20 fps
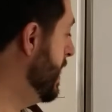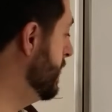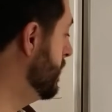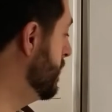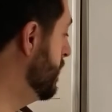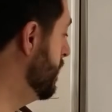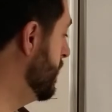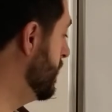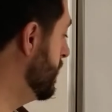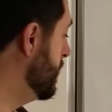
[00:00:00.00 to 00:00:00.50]

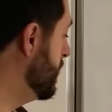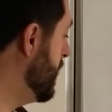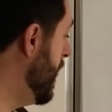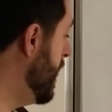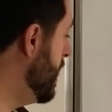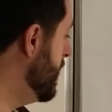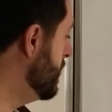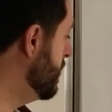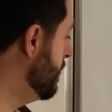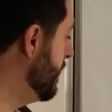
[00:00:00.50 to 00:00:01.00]
And so the
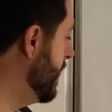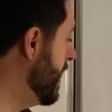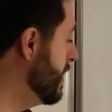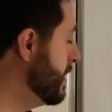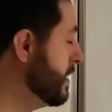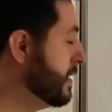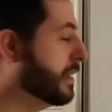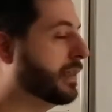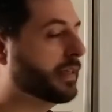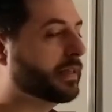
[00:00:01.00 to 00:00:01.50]
size of
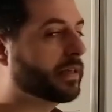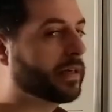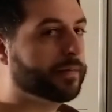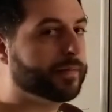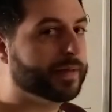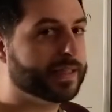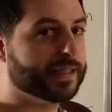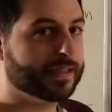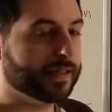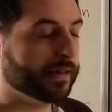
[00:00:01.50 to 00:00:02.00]
S is
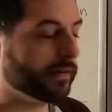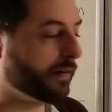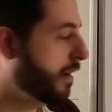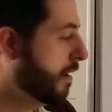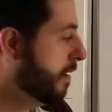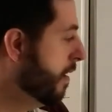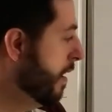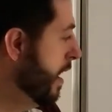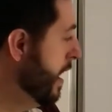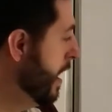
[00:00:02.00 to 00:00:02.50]
going to be
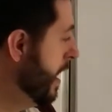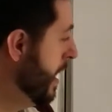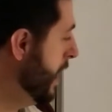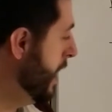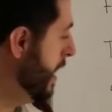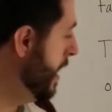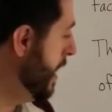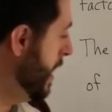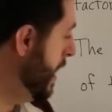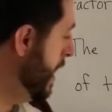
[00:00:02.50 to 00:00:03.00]
0,
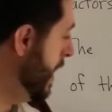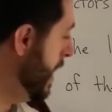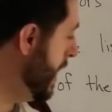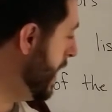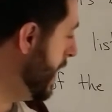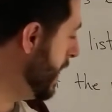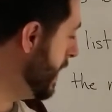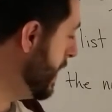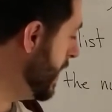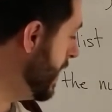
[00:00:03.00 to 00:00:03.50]

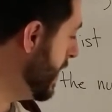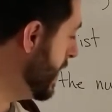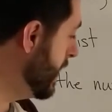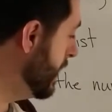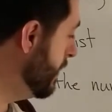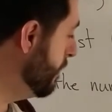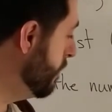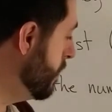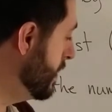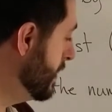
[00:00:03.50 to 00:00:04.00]
and
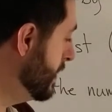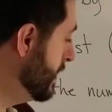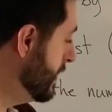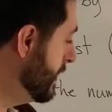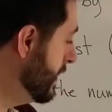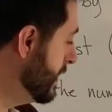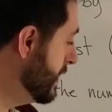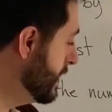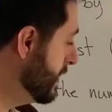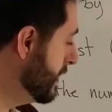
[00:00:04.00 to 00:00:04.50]
-1
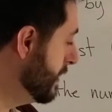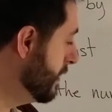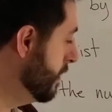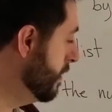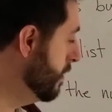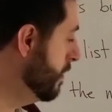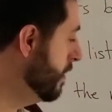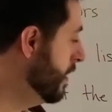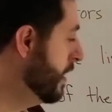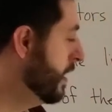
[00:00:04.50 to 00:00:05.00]
to the
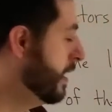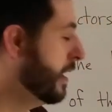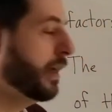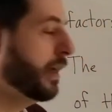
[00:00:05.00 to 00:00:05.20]
0